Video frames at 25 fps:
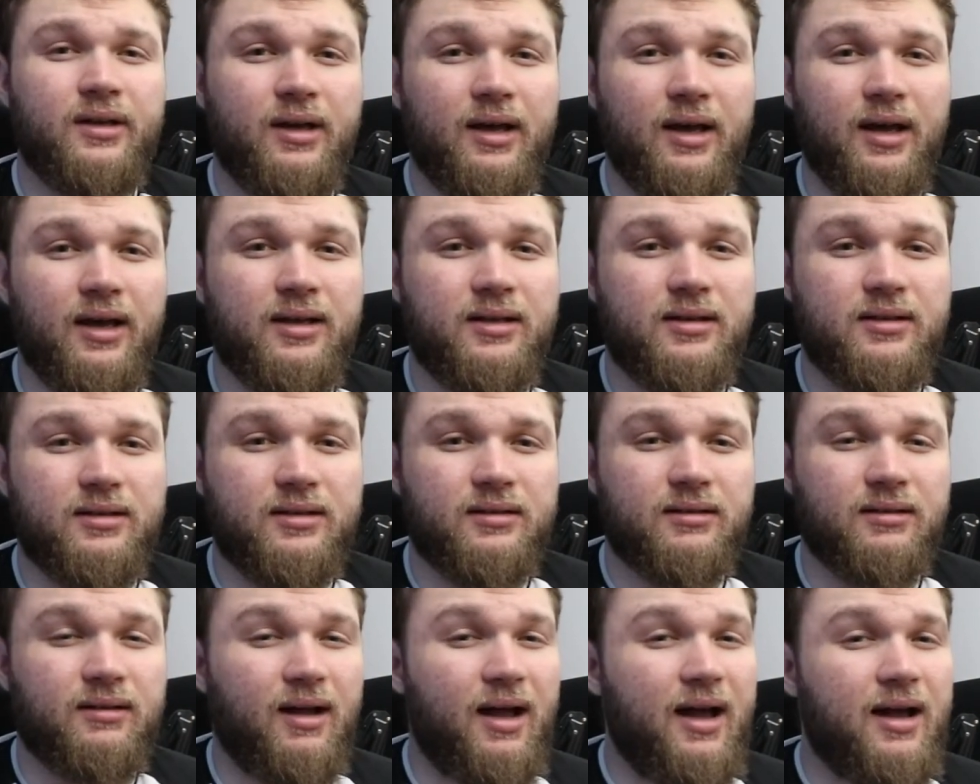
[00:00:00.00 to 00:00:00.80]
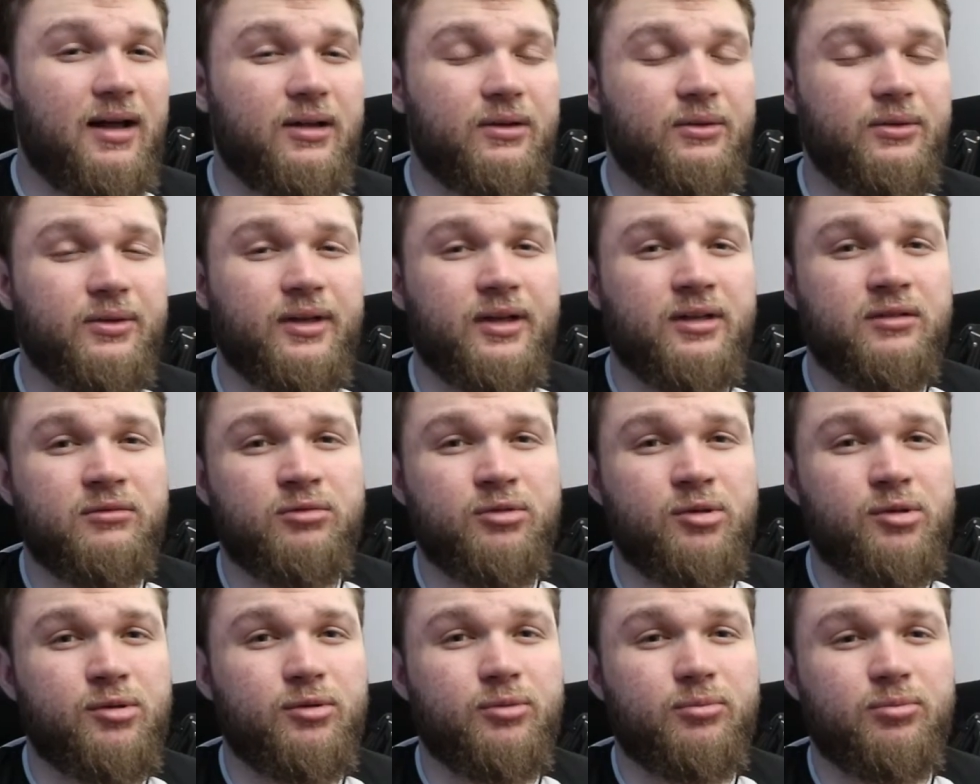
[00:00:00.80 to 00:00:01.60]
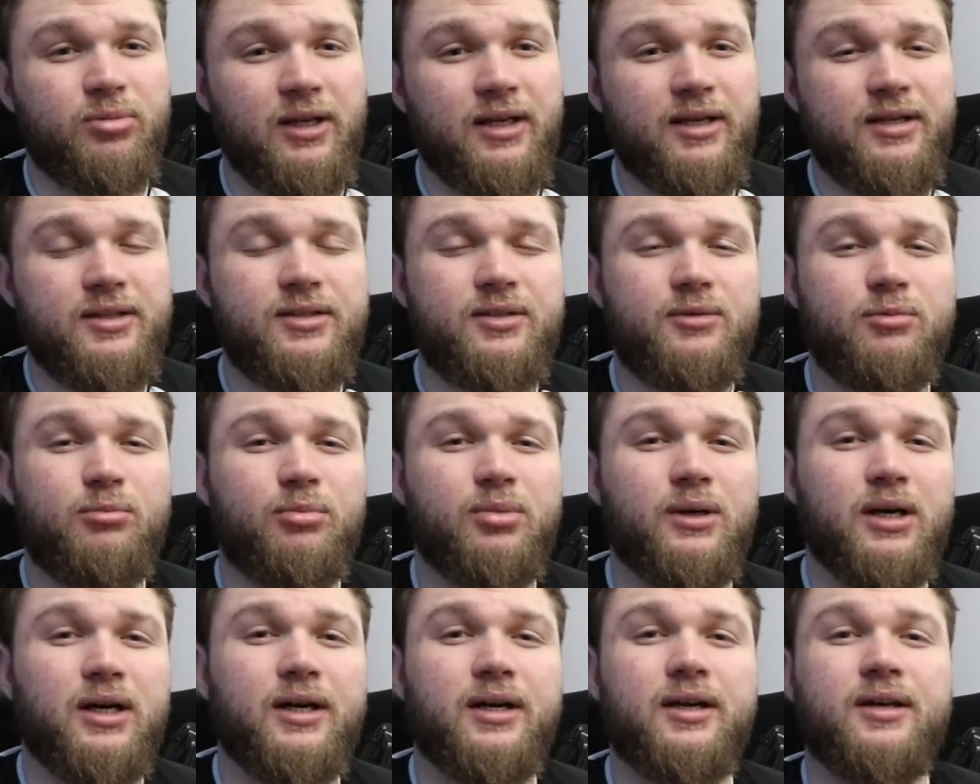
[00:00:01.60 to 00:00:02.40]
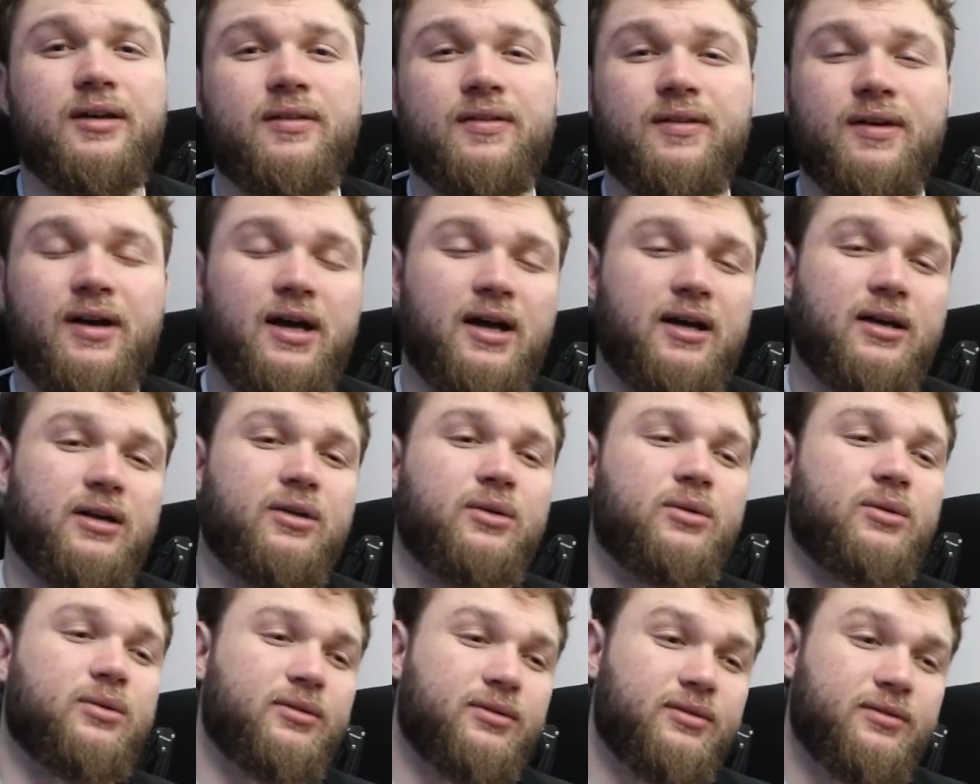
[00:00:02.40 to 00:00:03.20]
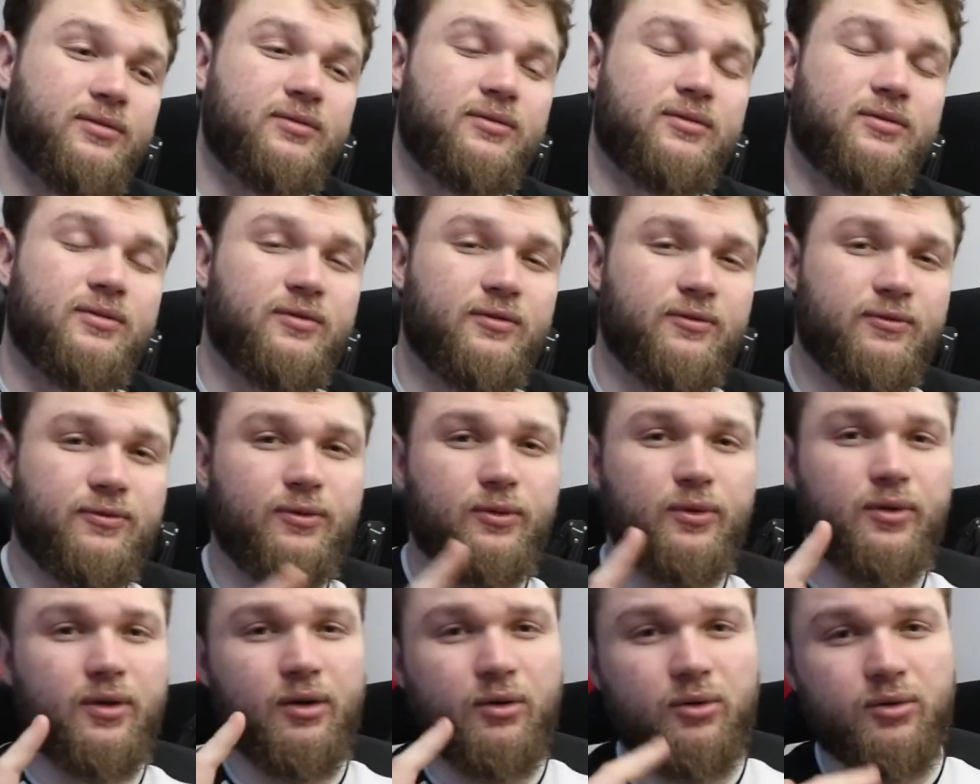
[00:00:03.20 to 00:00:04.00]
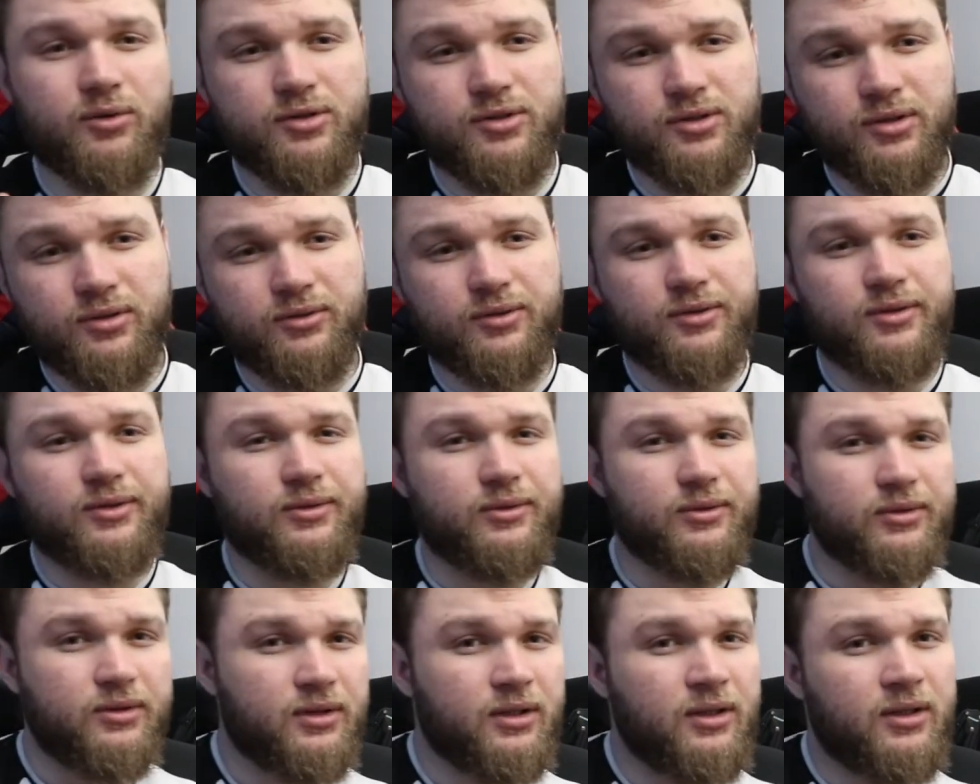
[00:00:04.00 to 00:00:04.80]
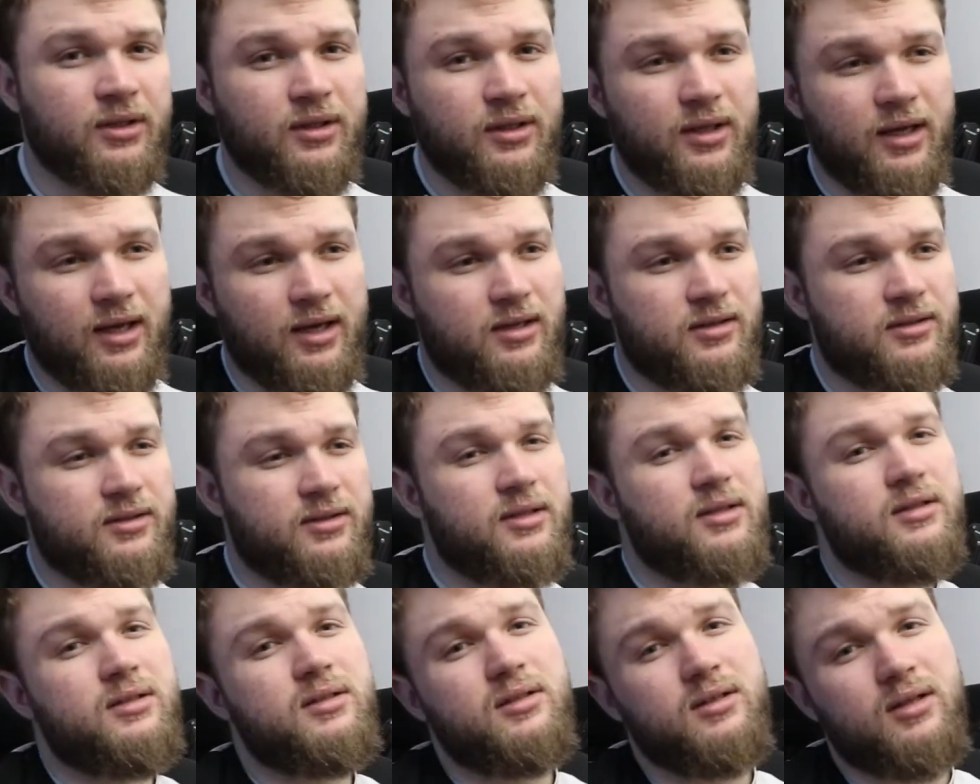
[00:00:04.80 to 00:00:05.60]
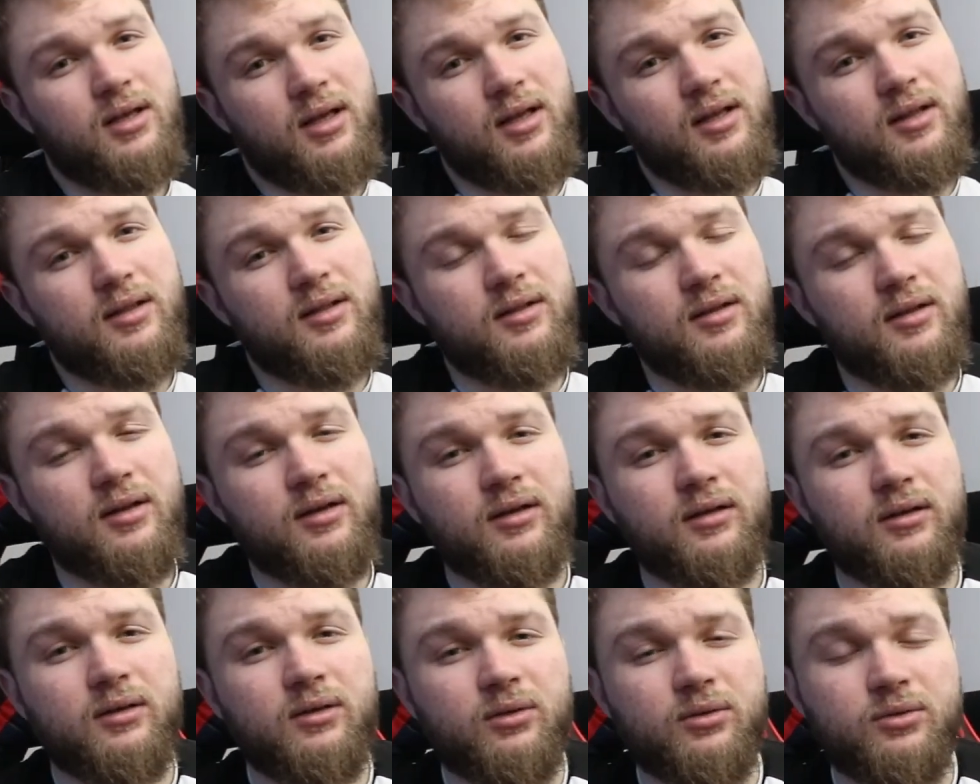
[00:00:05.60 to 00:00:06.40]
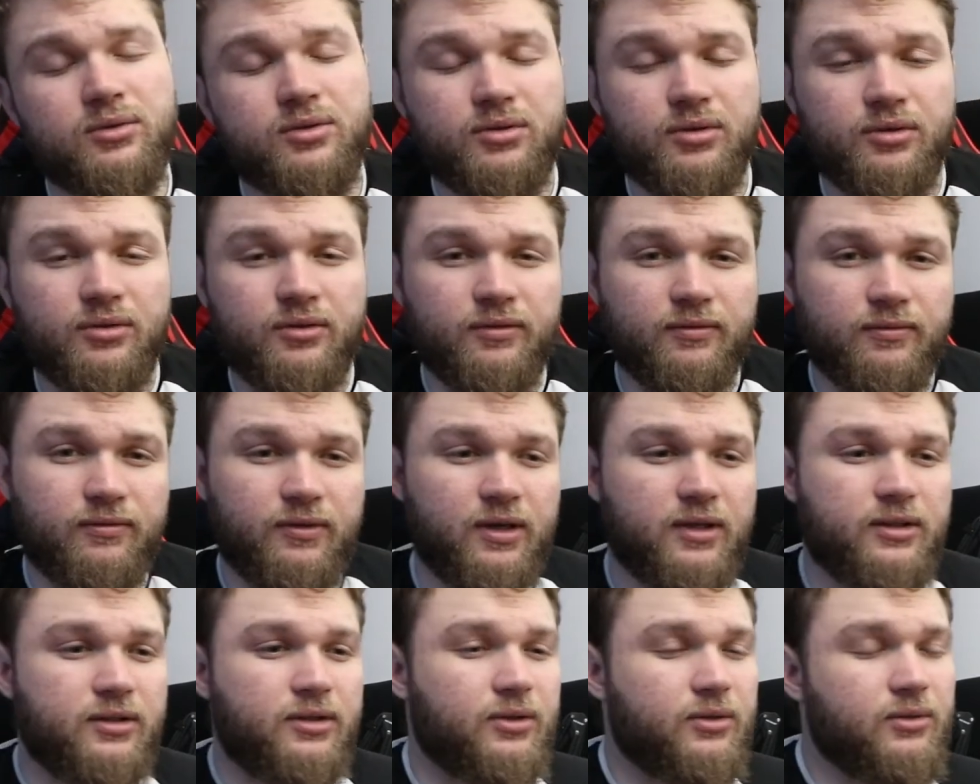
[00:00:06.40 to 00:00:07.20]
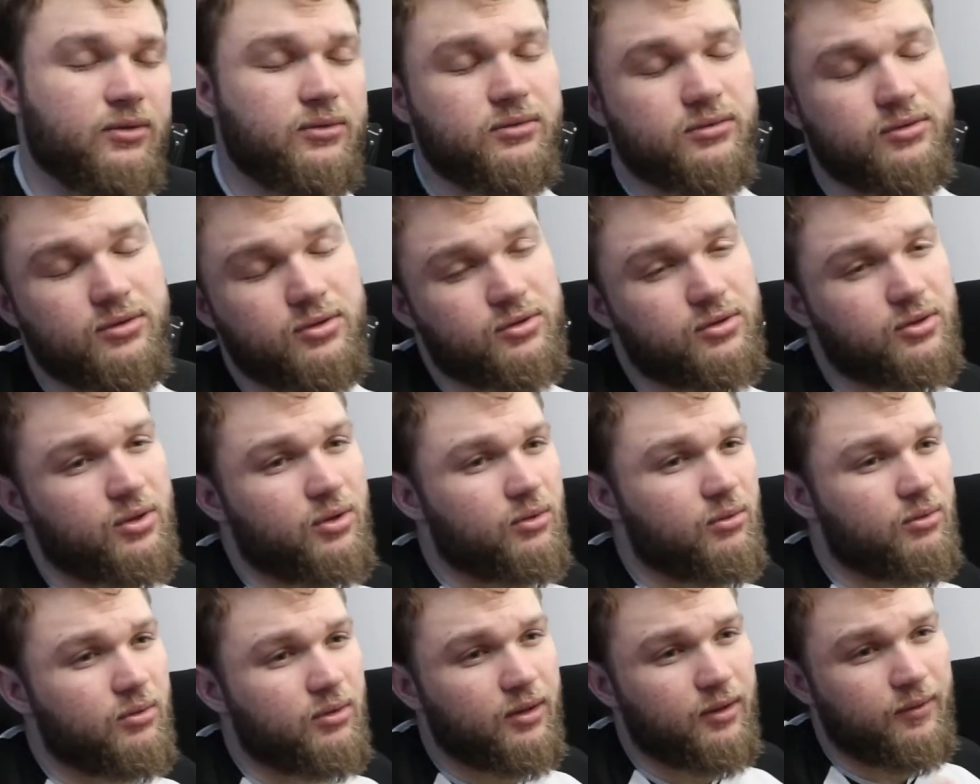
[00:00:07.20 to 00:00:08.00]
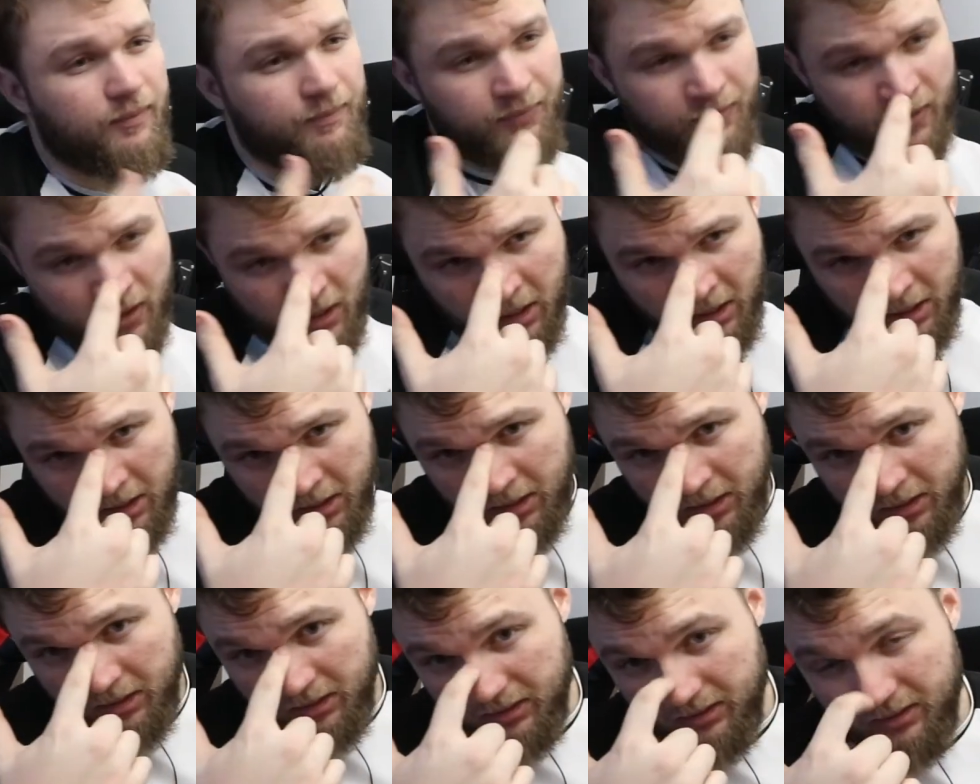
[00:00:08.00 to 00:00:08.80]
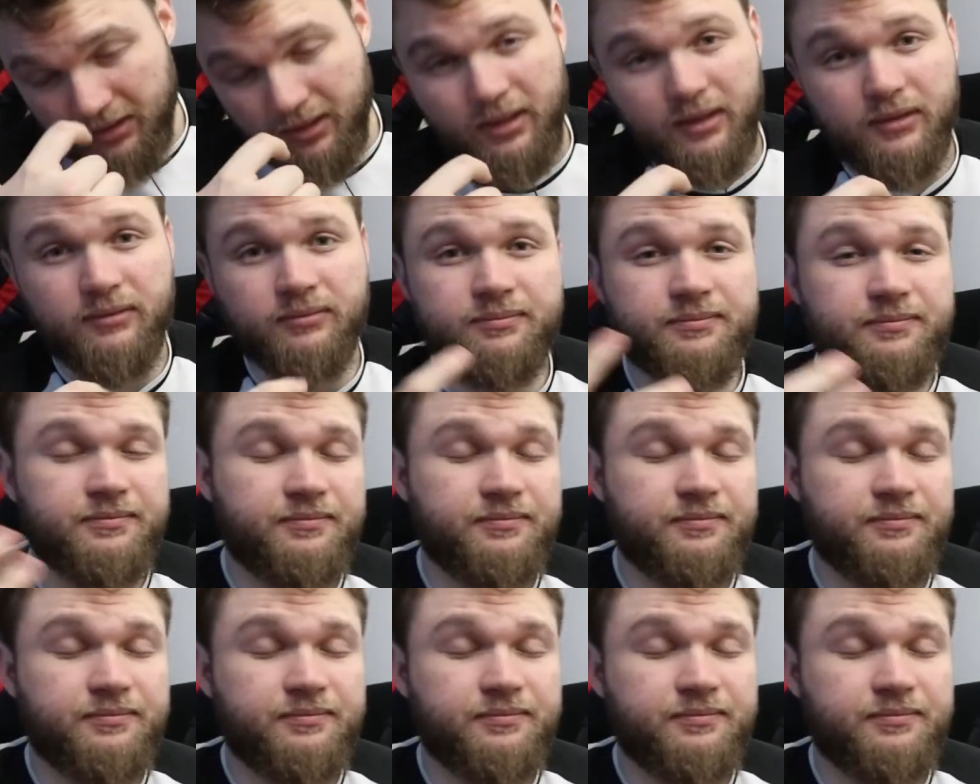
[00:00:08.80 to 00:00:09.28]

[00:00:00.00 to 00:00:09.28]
And angle can be replaced by the angle for the horizontal axis and also the vertical. So yeah.